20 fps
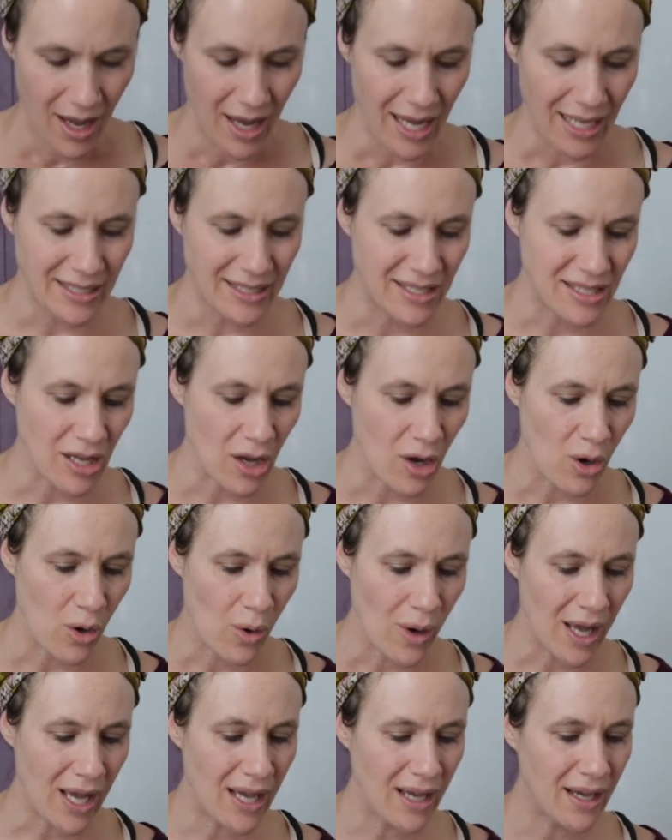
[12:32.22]
And
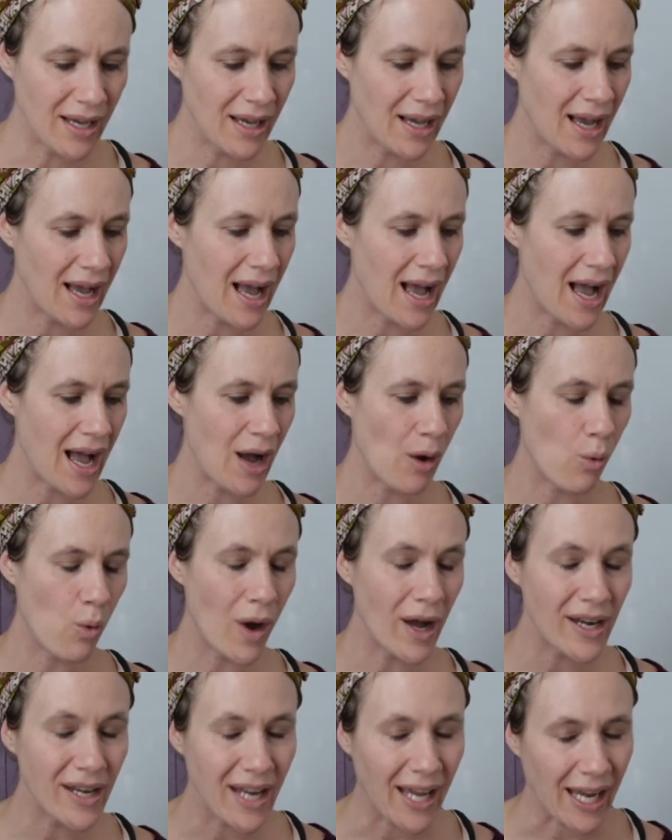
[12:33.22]
so
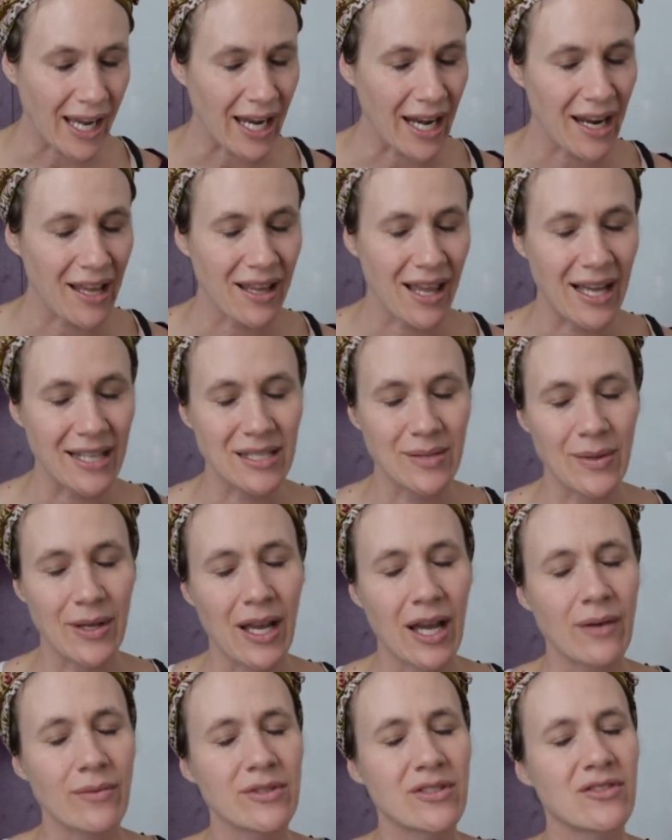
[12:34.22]
one night last week,
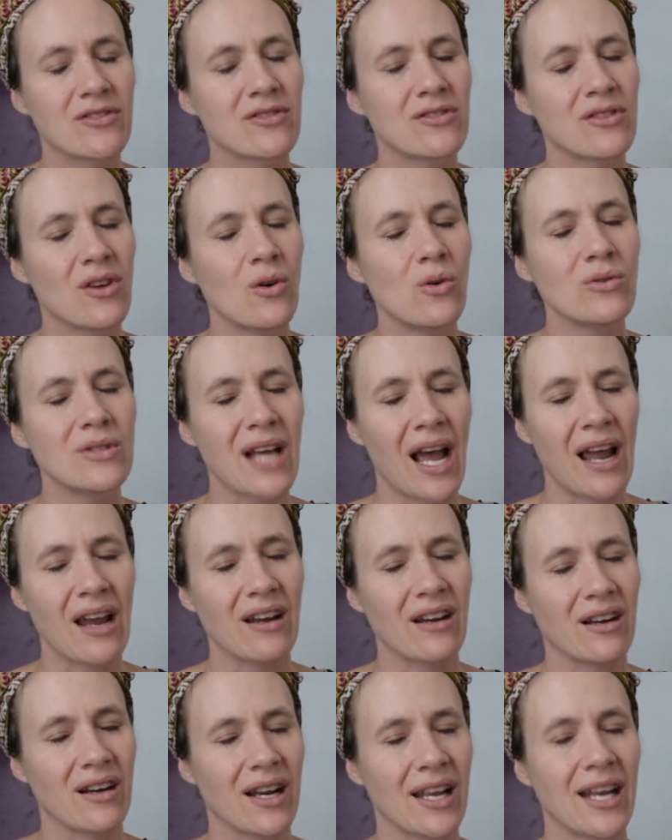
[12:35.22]
I was so
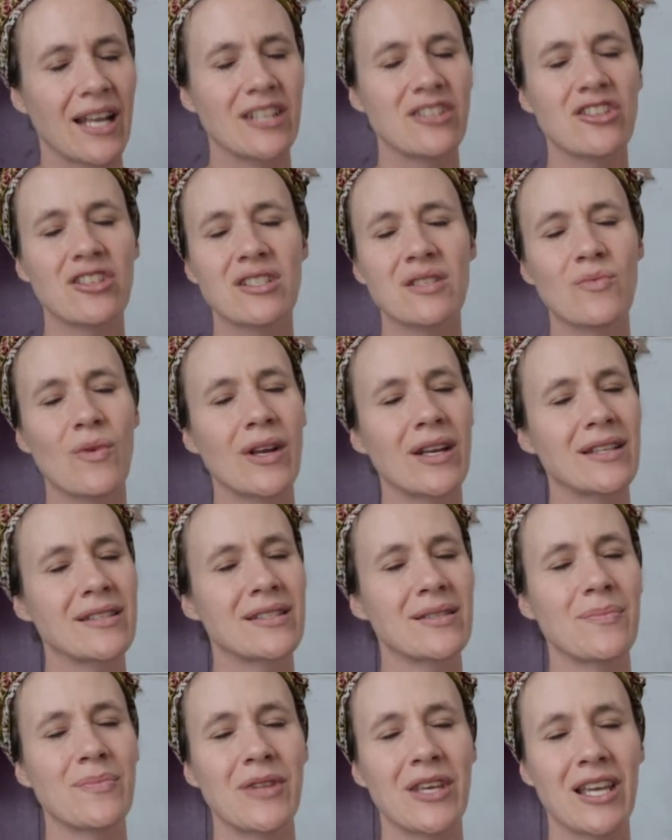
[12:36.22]
tired and I just wanted
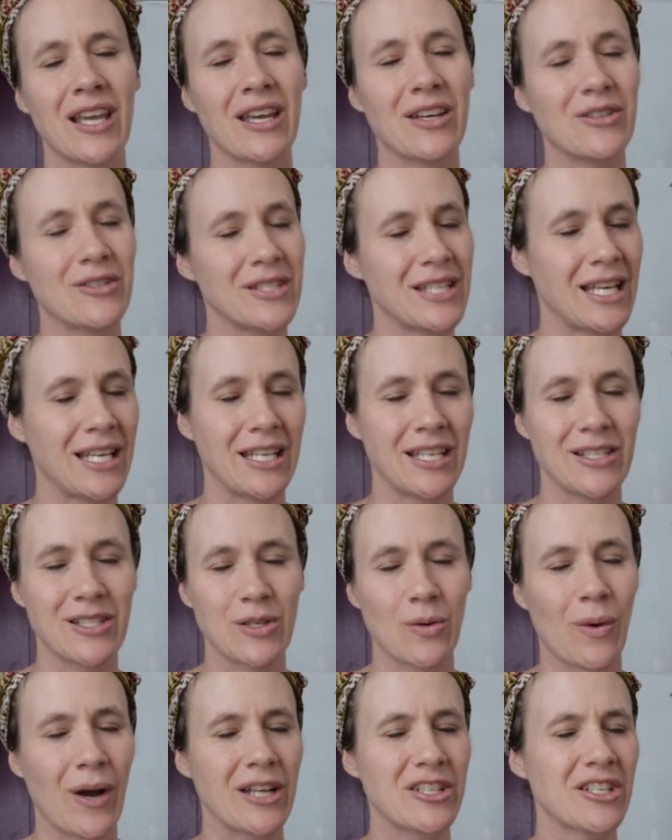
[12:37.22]
something entertaining
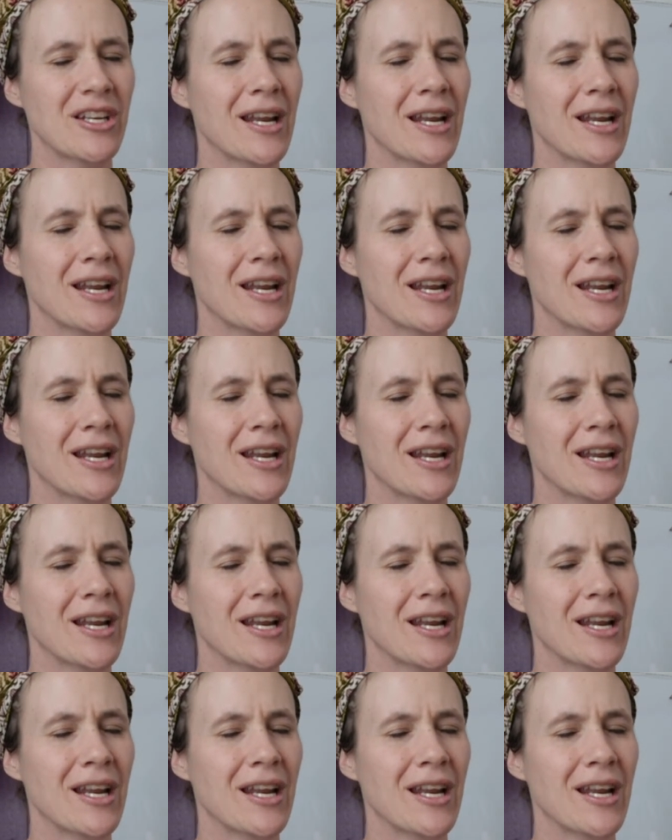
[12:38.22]
to watch.